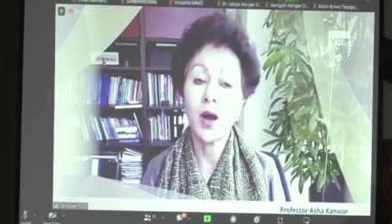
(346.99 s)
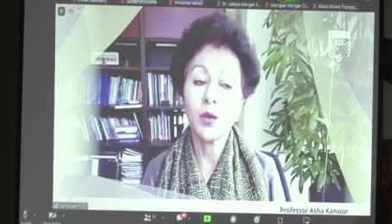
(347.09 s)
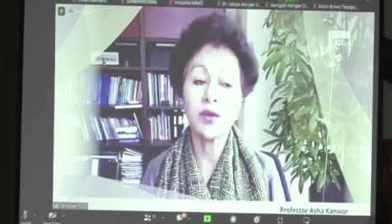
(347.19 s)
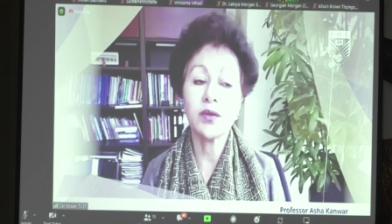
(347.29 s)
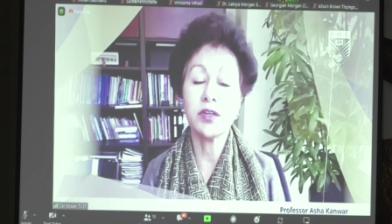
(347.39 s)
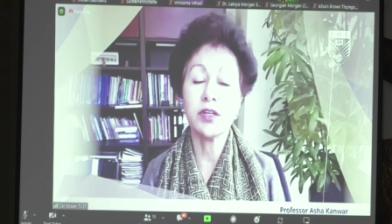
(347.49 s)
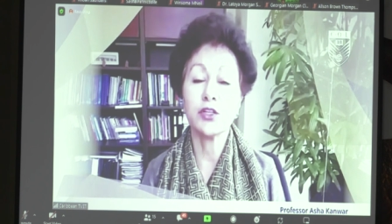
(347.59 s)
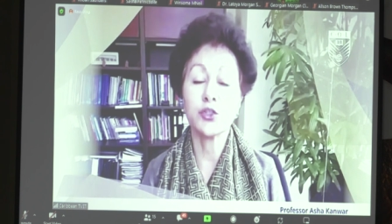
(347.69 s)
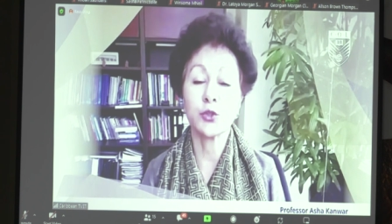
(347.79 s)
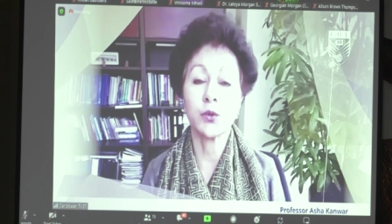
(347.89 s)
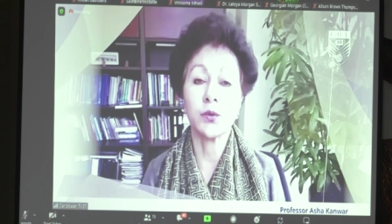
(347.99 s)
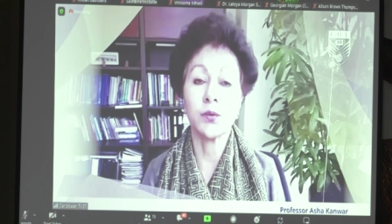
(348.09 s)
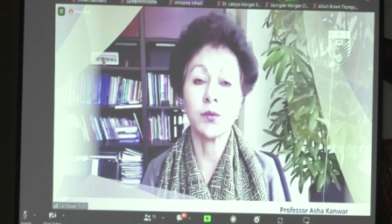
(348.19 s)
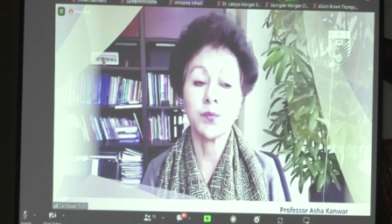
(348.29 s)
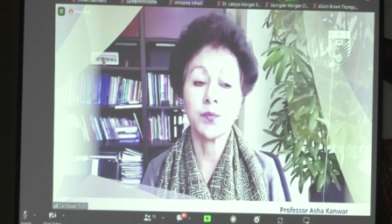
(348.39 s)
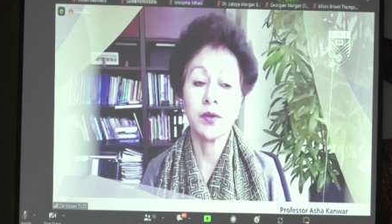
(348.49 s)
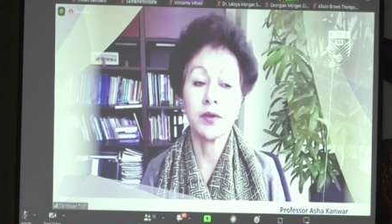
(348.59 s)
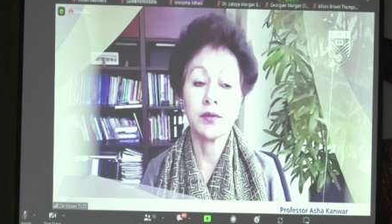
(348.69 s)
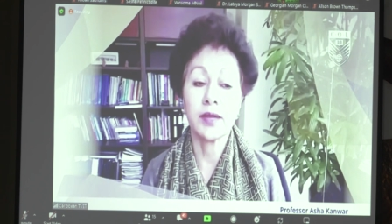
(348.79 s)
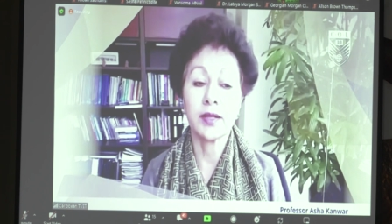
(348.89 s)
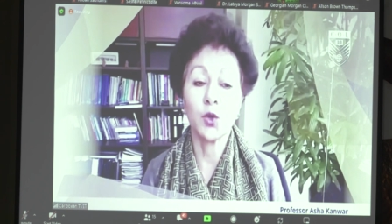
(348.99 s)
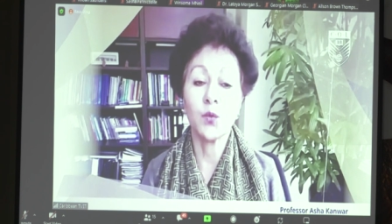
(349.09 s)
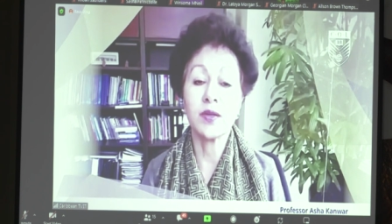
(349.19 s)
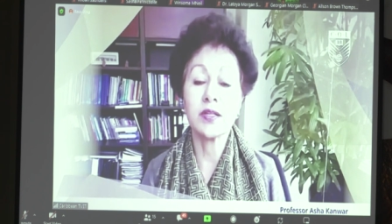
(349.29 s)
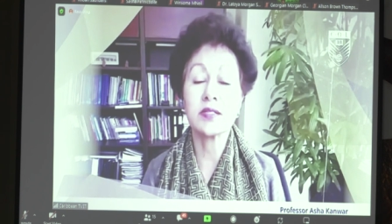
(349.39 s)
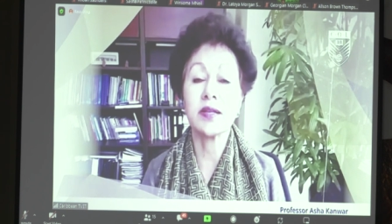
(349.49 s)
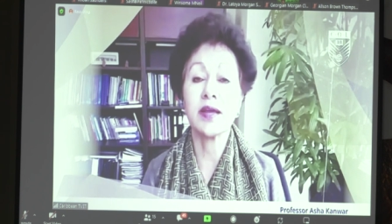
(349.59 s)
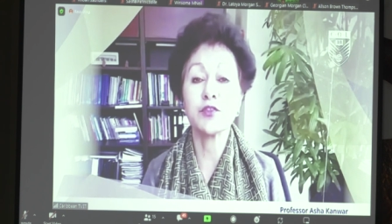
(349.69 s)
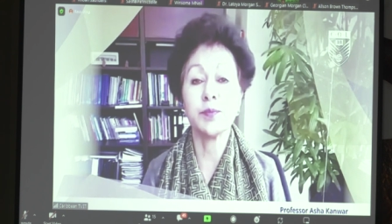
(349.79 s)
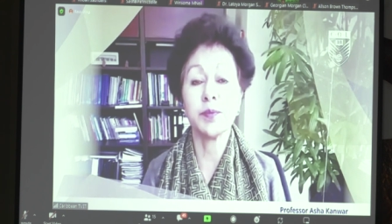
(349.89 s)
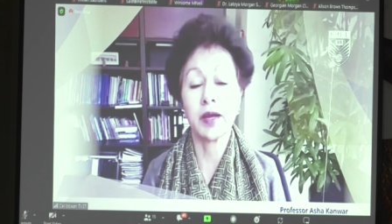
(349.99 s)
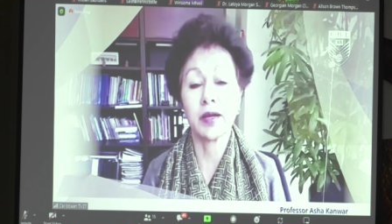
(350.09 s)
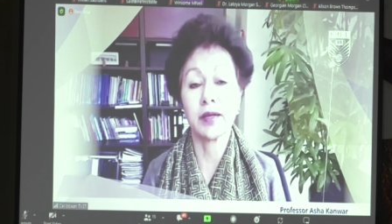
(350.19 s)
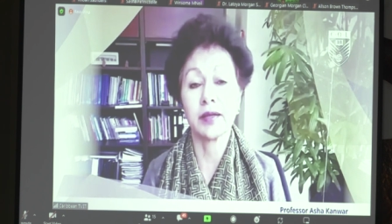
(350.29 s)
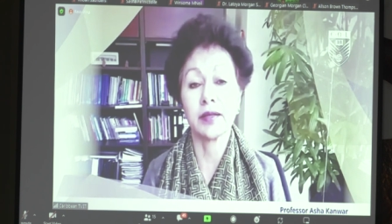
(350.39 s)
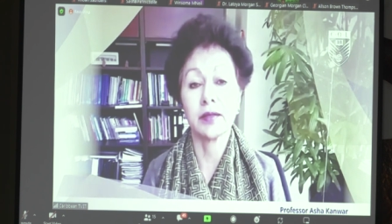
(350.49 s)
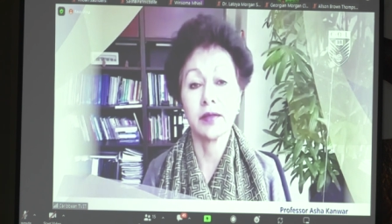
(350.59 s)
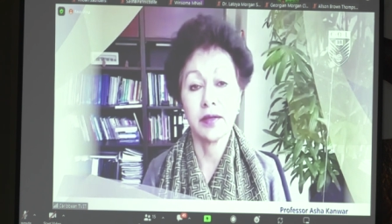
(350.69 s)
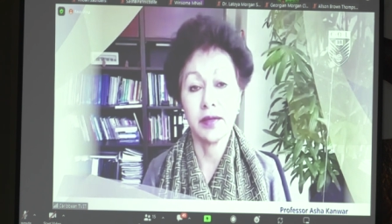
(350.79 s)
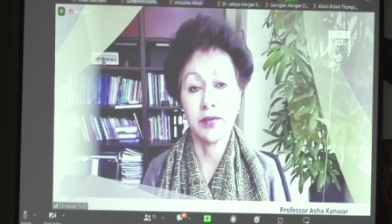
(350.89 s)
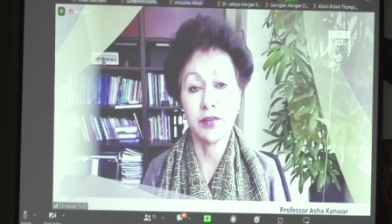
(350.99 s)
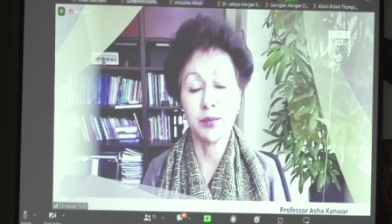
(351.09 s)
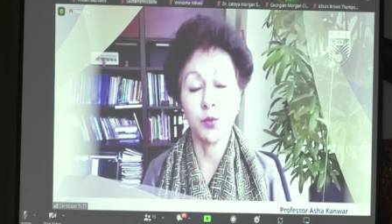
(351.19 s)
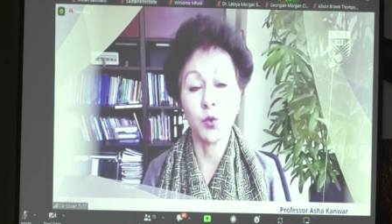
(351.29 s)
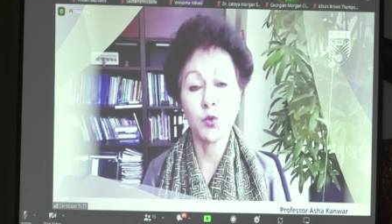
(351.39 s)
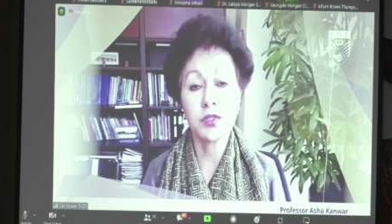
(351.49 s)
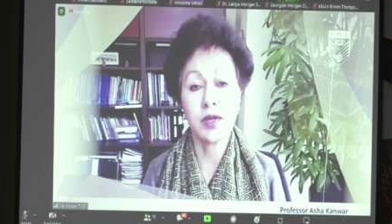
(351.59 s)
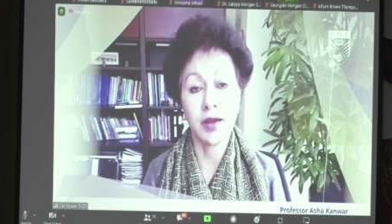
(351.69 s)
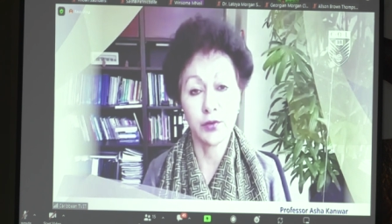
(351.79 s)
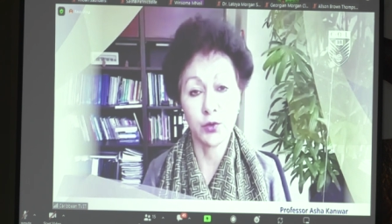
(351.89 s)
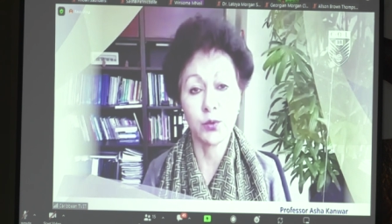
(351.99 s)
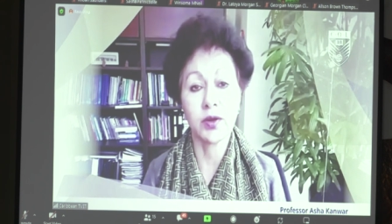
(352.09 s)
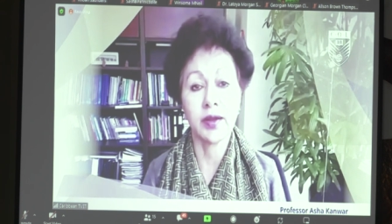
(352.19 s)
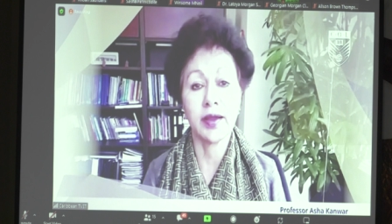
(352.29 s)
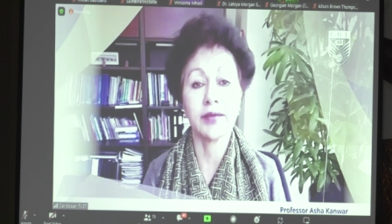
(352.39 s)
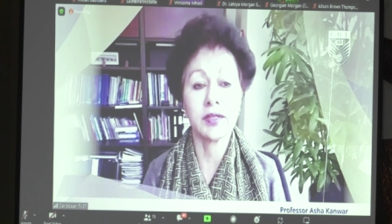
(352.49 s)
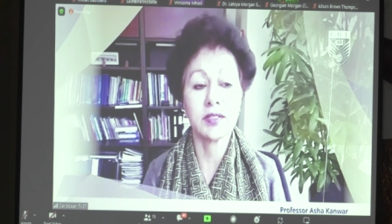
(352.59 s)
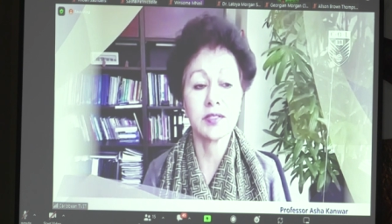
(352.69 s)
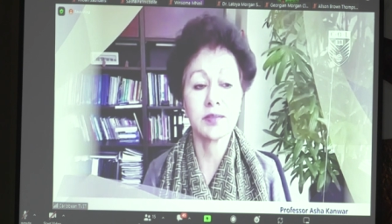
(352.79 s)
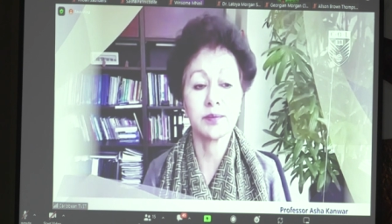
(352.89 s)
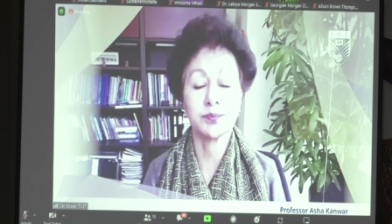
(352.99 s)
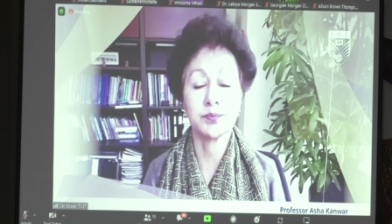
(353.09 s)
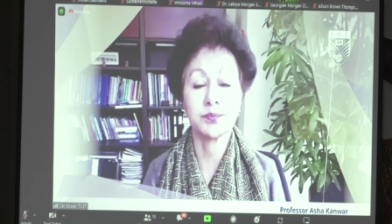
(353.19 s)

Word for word: how can we ensure that no one is left behind in remote and rural areas?